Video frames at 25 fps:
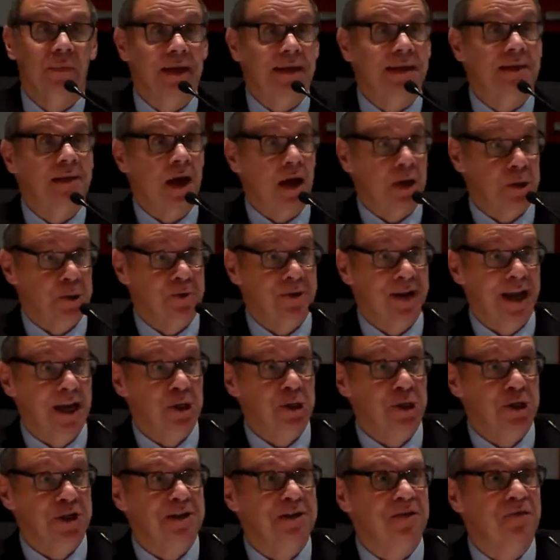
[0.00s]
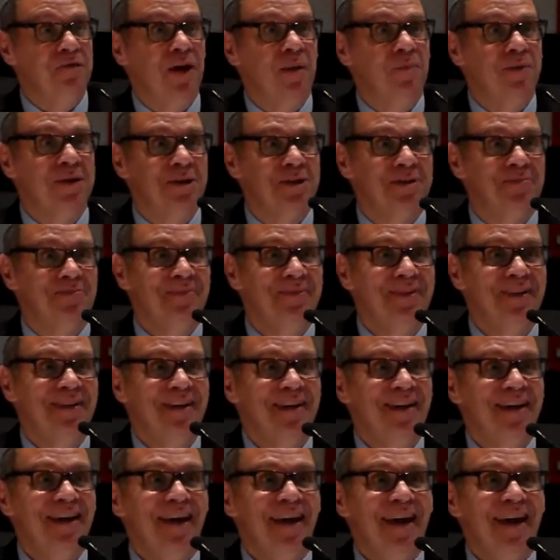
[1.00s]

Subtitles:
indoctrination into feminism,